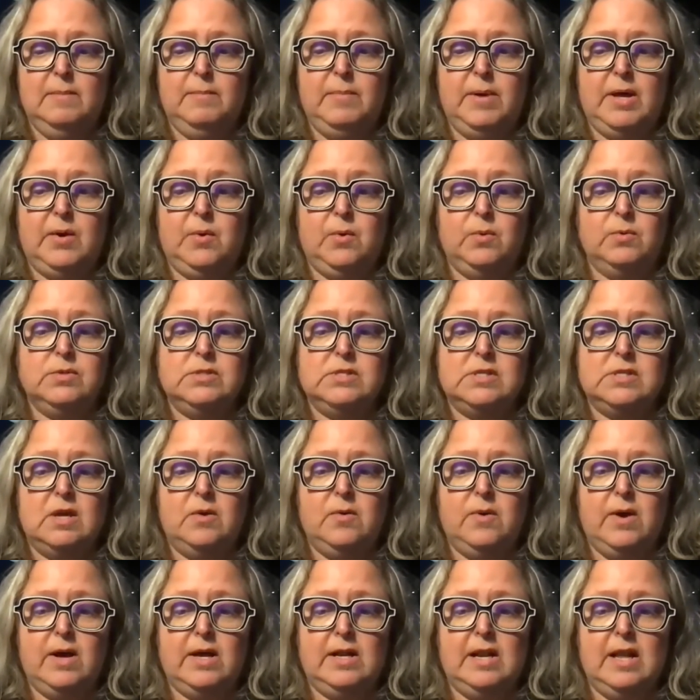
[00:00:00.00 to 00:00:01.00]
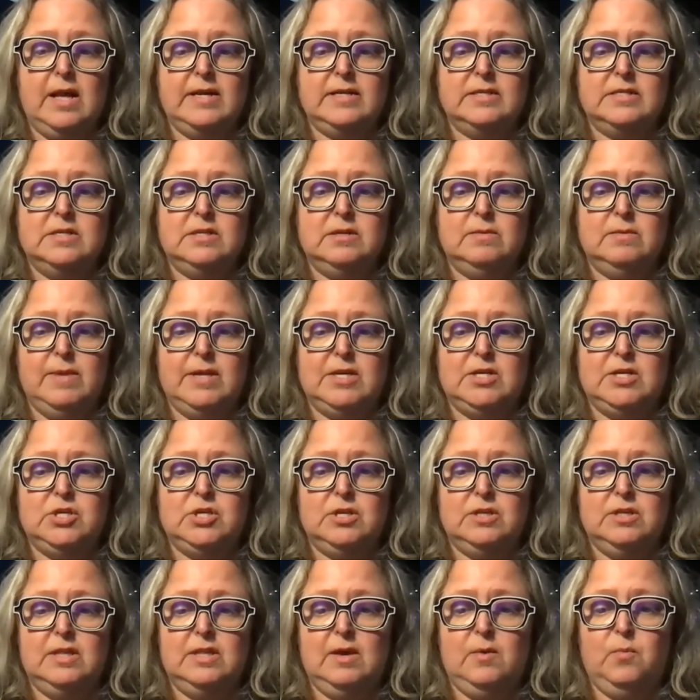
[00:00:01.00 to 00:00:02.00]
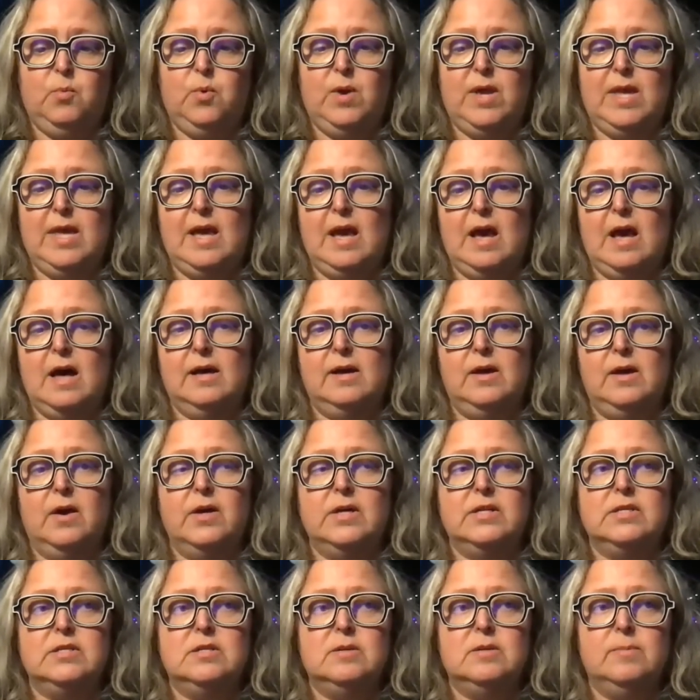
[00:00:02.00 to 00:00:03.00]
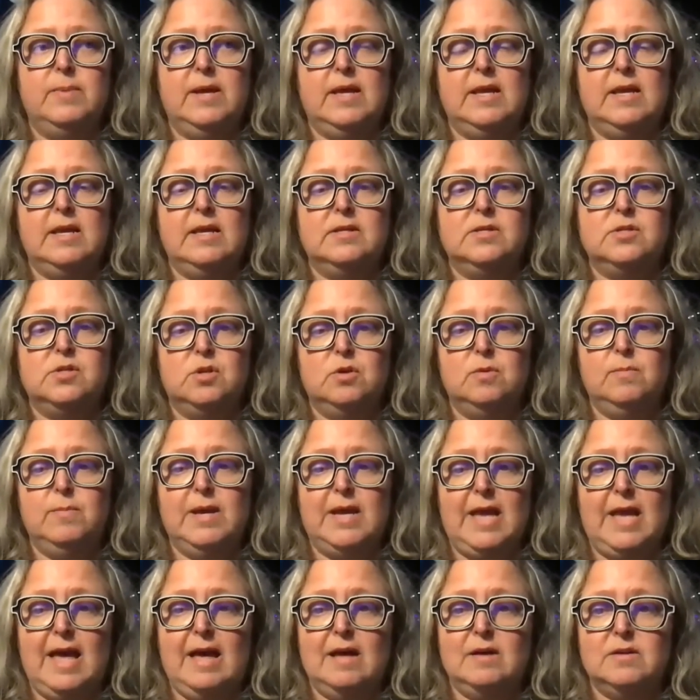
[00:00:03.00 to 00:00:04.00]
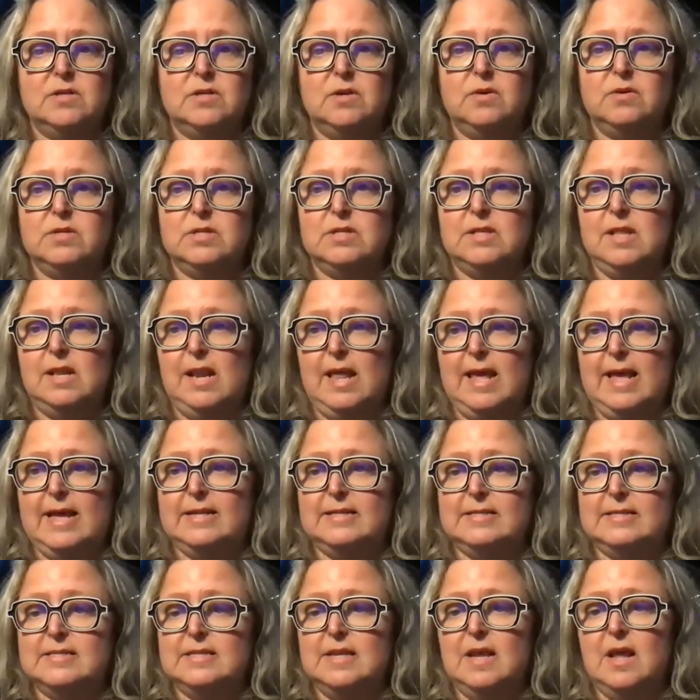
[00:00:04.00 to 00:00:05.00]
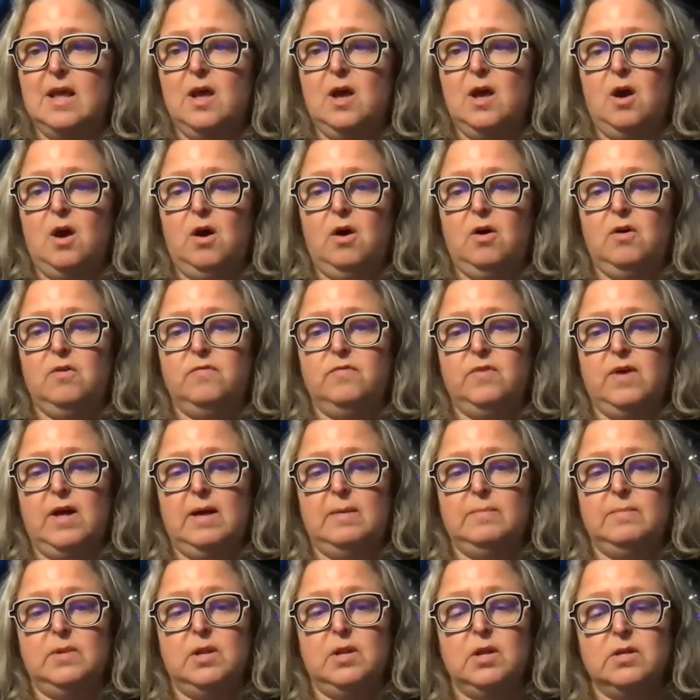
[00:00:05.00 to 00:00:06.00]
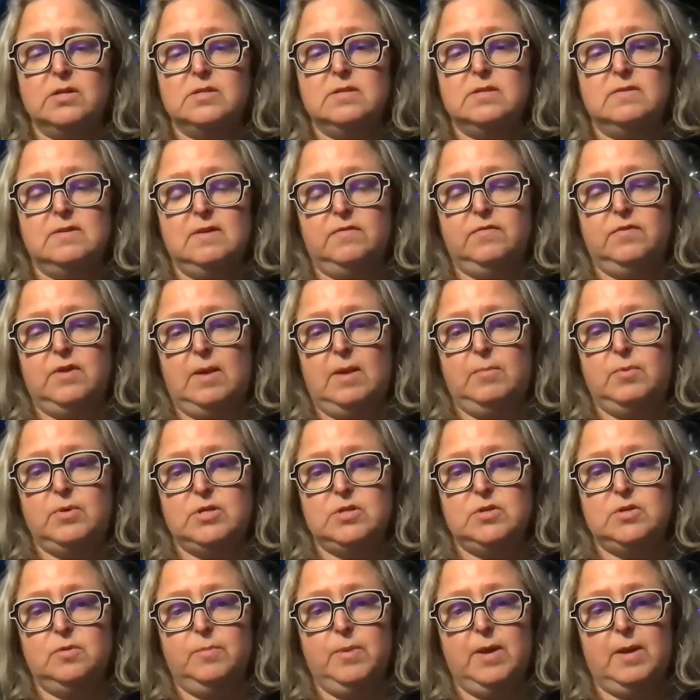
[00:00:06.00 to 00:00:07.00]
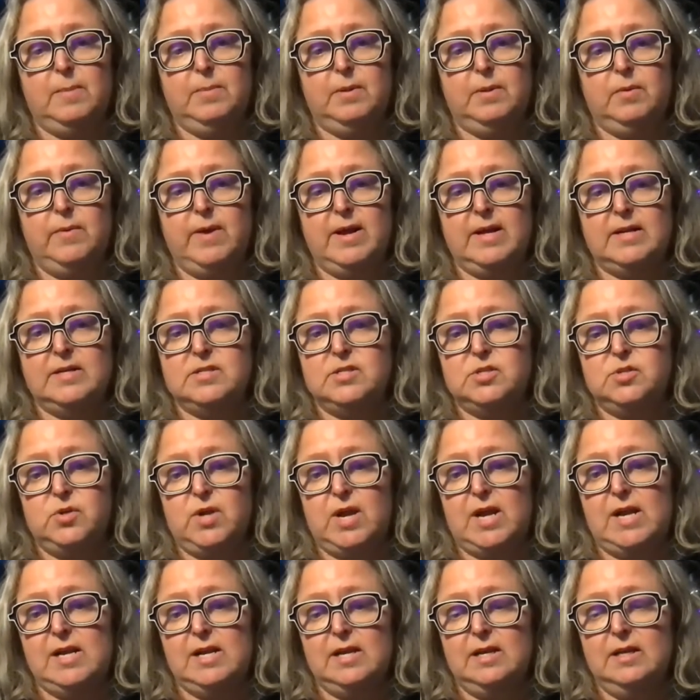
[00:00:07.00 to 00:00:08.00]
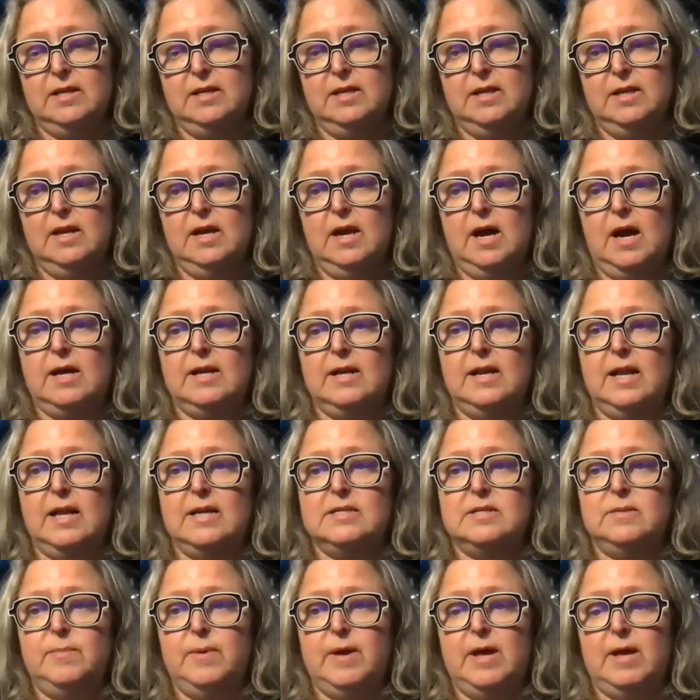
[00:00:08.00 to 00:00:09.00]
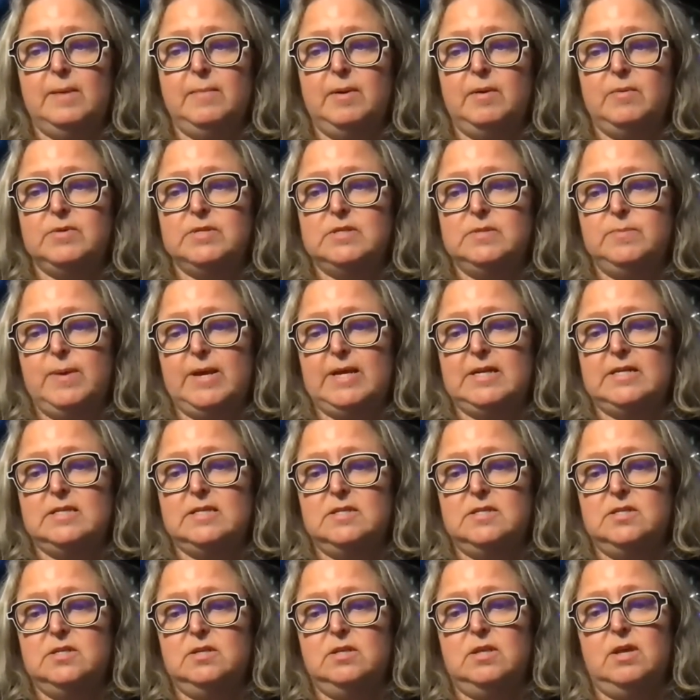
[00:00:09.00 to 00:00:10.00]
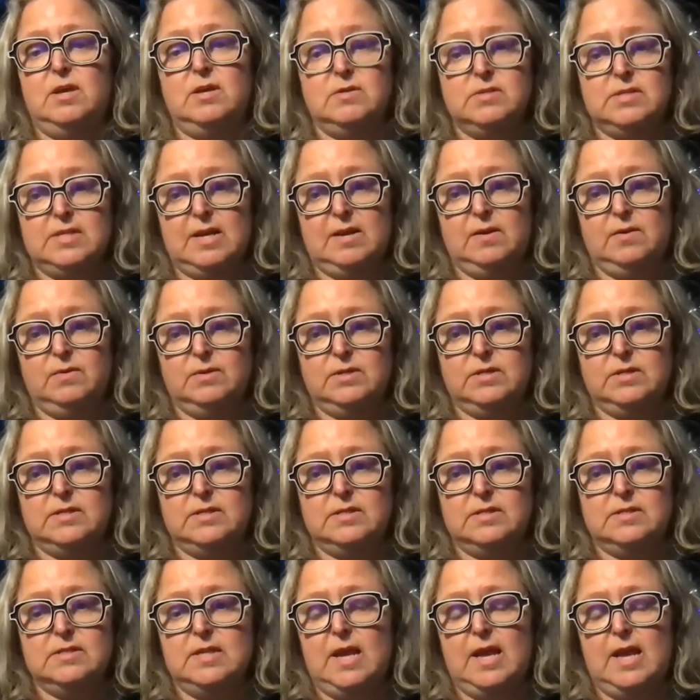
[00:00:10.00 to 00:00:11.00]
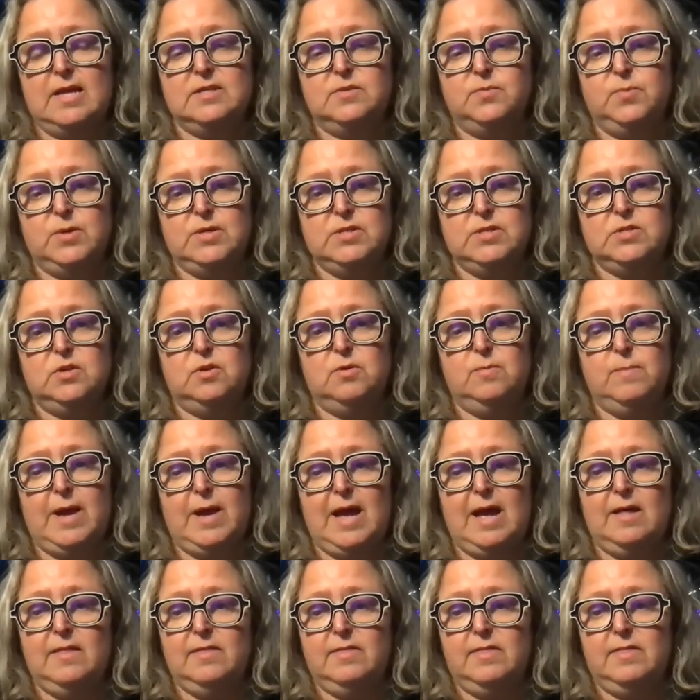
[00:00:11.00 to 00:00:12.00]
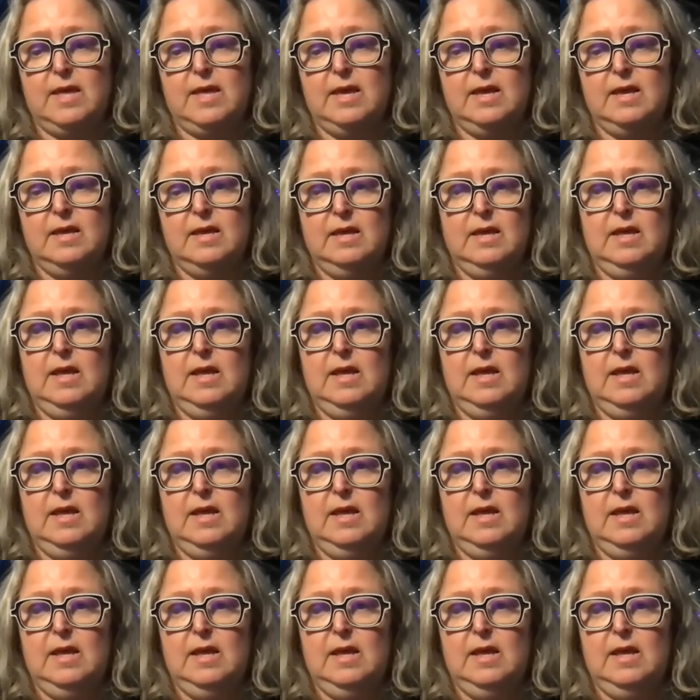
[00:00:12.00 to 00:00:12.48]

But also, I'd like to mention that we are going to be zooming out onto the lands of um, lots of different Aboriginal people around Australia. I'd like to pay my respects to those elders as we zoom out there.